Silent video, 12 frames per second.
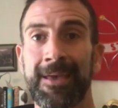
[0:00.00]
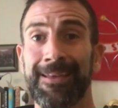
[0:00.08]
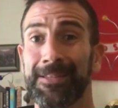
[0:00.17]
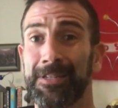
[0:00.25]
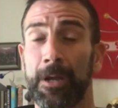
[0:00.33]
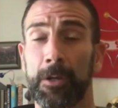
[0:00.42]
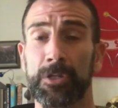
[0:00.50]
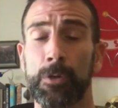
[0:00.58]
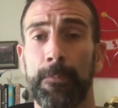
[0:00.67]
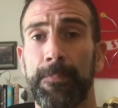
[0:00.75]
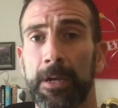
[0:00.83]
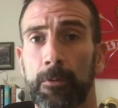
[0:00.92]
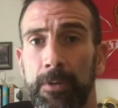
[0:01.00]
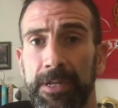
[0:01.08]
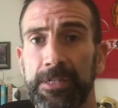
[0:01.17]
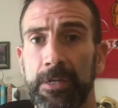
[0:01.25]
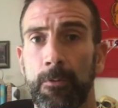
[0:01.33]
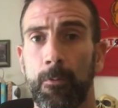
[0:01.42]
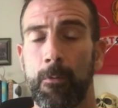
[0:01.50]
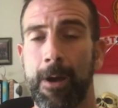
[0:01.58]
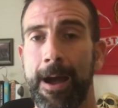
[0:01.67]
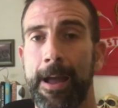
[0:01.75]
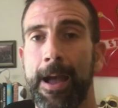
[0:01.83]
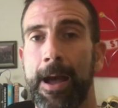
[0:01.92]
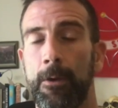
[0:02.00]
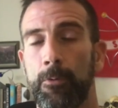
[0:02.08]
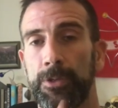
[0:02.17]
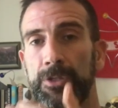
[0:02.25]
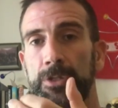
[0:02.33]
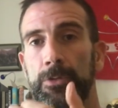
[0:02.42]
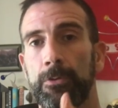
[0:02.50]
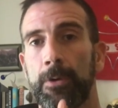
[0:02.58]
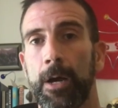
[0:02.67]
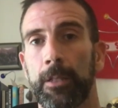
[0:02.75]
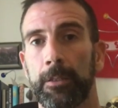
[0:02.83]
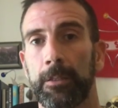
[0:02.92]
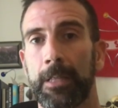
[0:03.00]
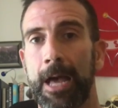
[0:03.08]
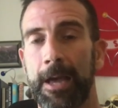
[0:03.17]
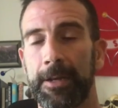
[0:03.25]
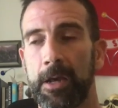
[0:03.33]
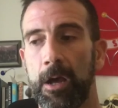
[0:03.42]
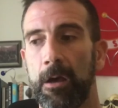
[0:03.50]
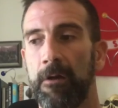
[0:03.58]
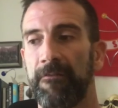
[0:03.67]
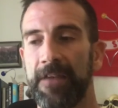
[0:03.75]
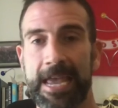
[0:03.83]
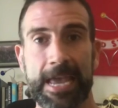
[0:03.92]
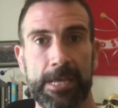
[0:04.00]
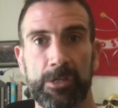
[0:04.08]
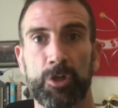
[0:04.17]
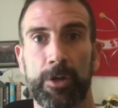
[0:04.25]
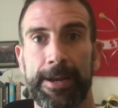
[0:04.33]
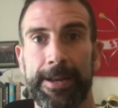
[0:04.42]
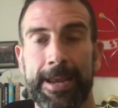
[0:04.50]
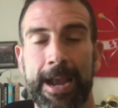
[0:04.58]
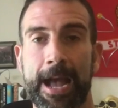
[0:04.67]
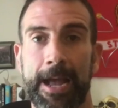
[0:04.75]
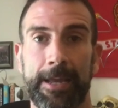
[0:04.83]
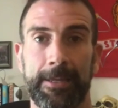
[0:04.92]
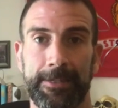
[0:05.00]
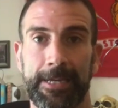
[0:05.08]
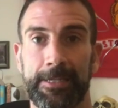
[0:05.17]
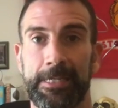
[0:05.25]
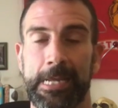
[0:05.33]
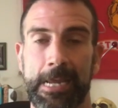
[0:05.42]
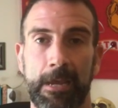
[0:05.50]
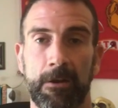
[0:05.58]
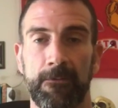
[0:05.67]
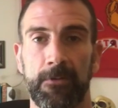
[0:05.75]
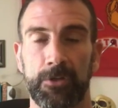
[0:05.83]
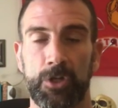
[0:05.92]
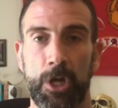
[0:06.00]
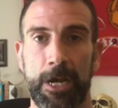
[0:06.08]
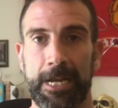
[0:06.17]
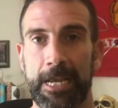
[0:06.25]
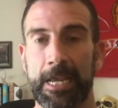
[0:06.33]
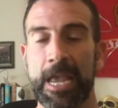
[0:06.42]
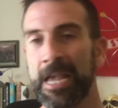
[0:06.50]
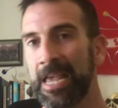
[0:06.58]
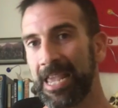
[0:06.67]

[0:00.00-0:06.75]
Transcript: This is also a big reason why I would do a lot of HIIT training, high intensity interval training,